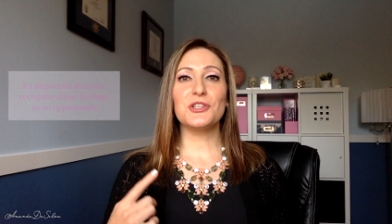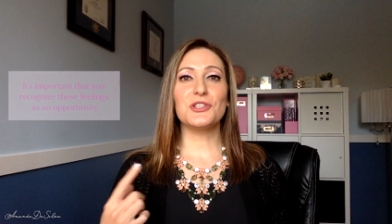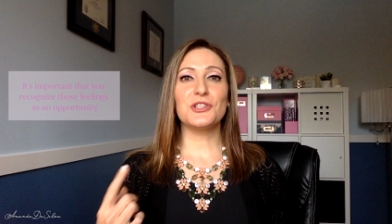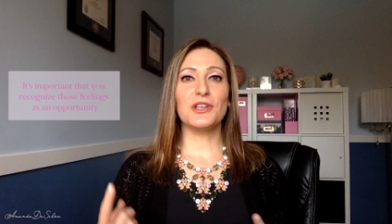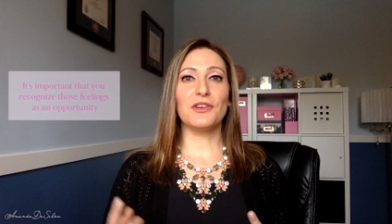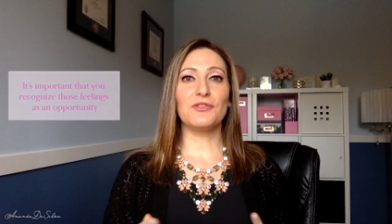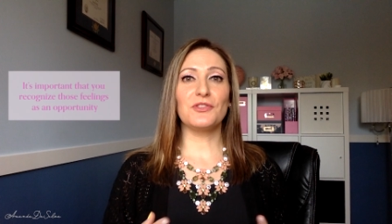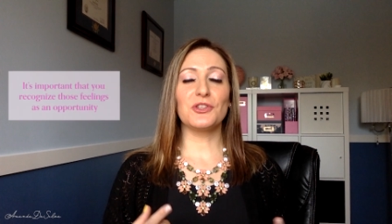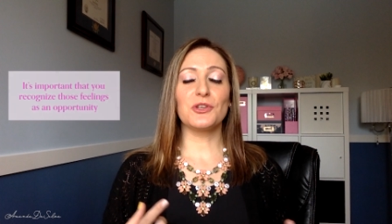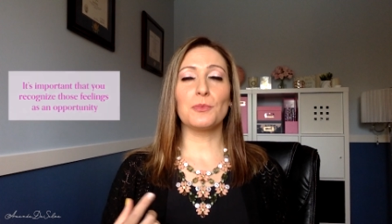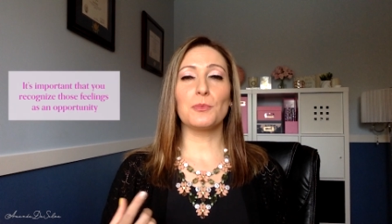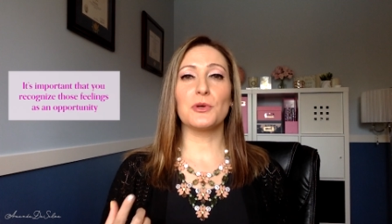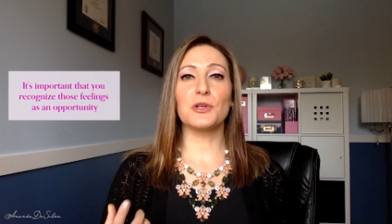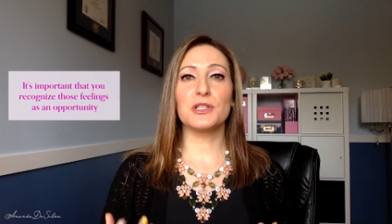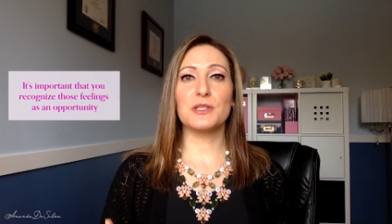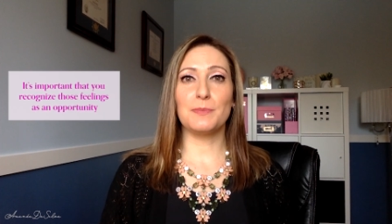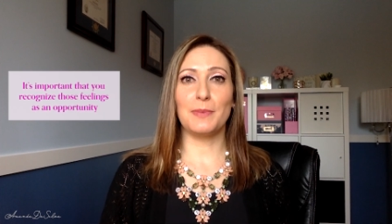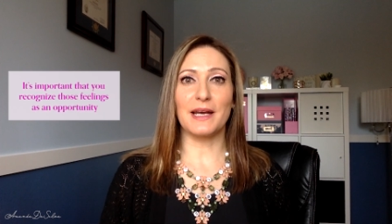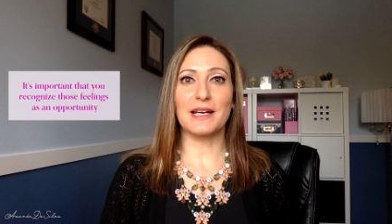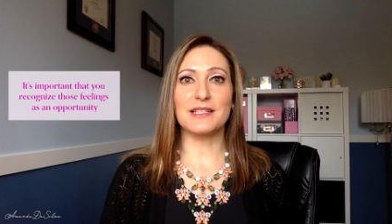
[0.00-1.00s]
shift your
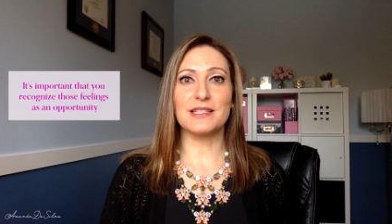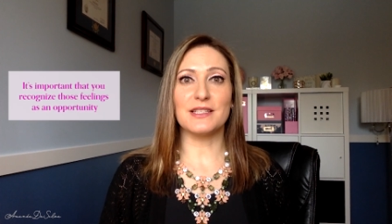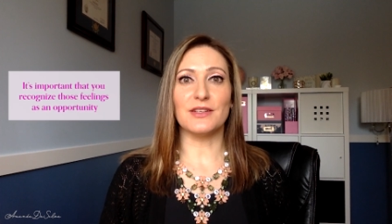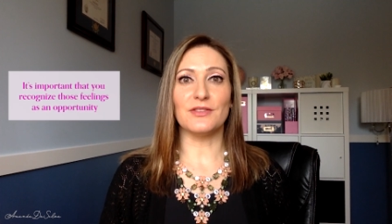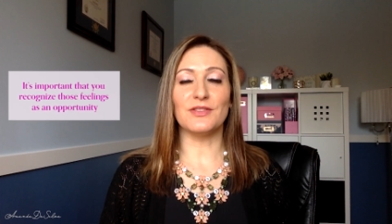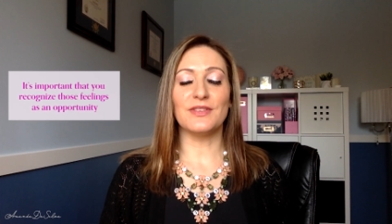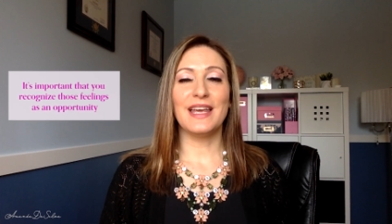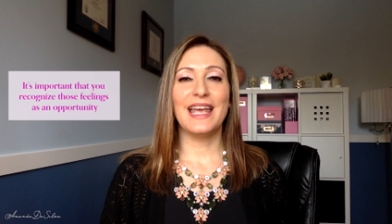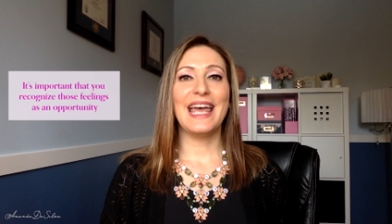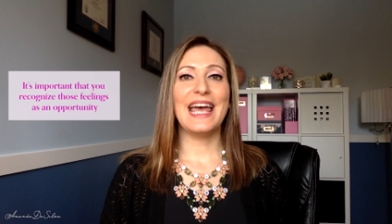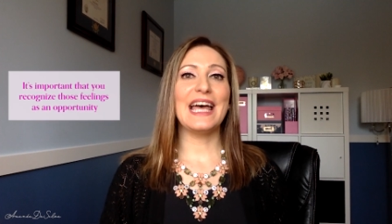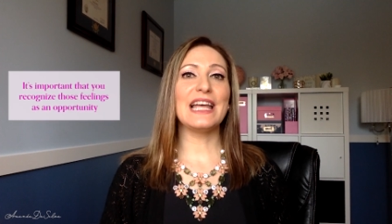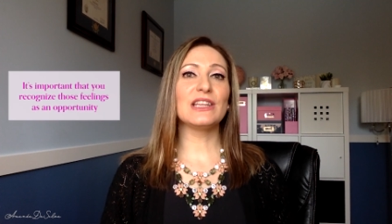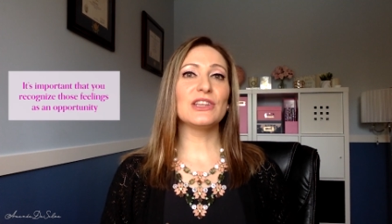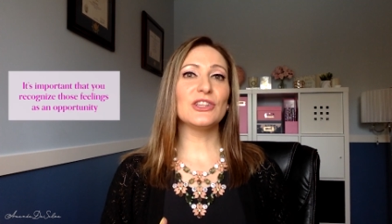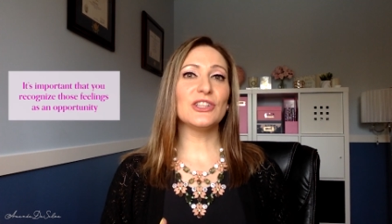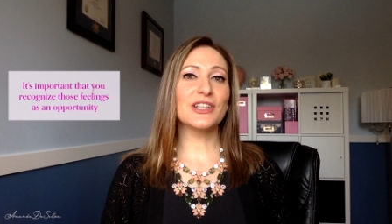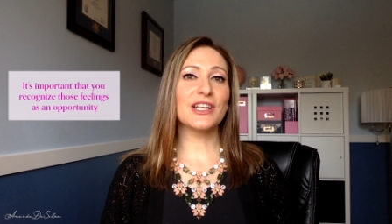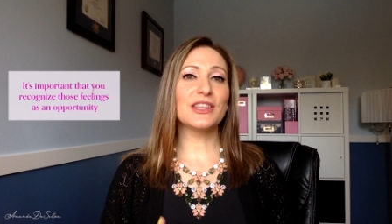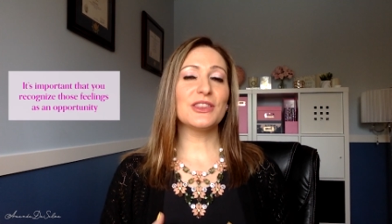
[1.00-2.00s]
perspective
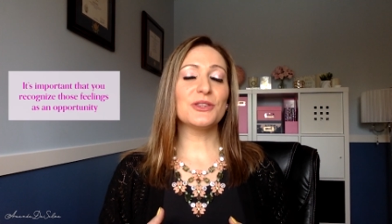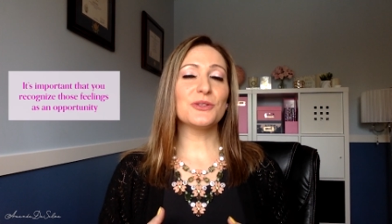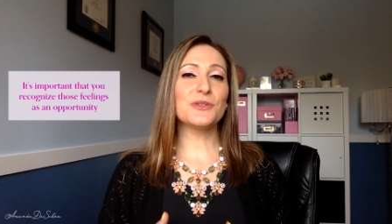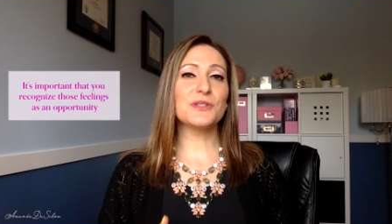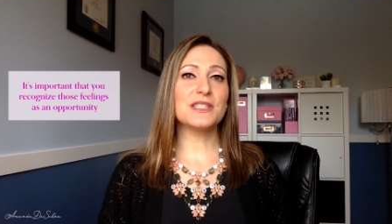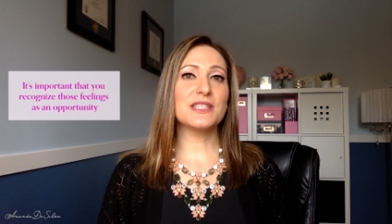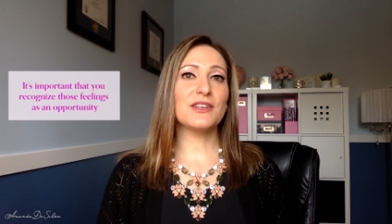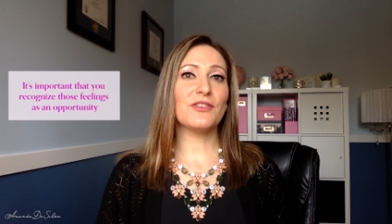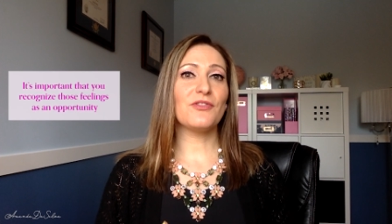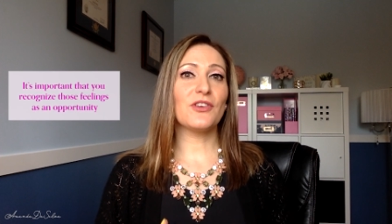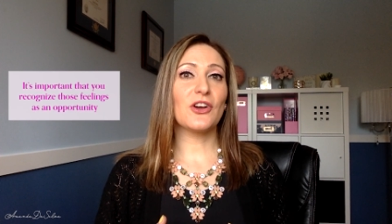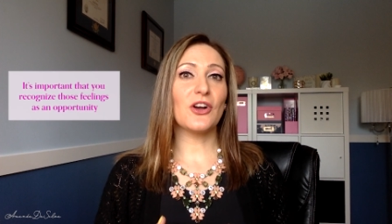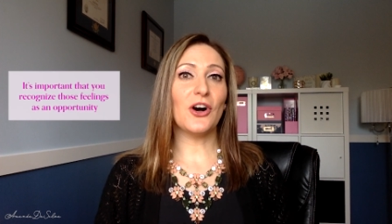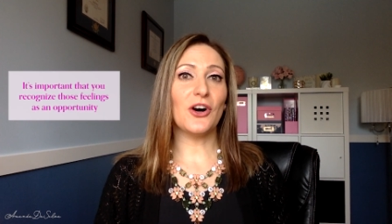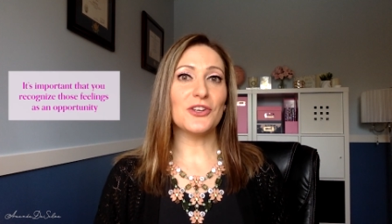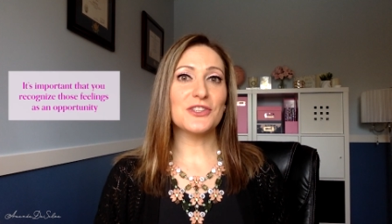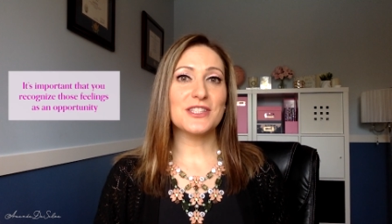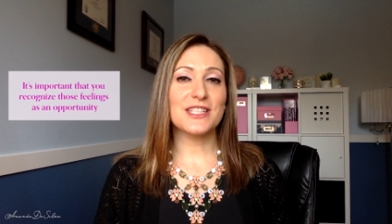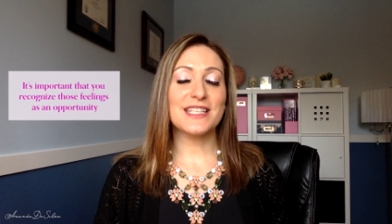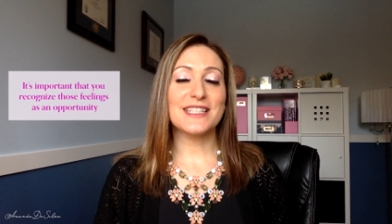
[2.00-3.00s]
and look at those
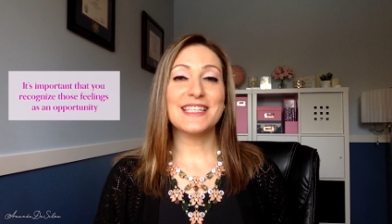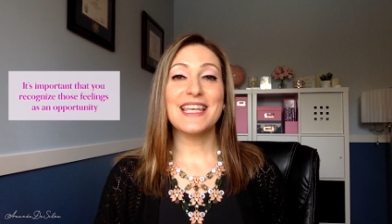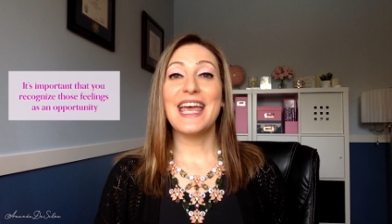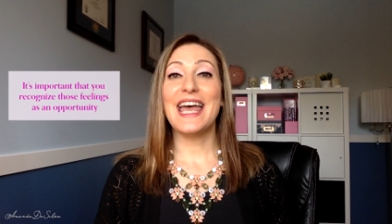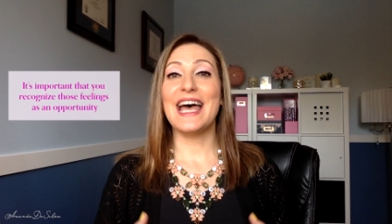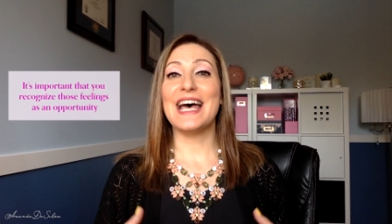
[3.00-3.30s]
difficulties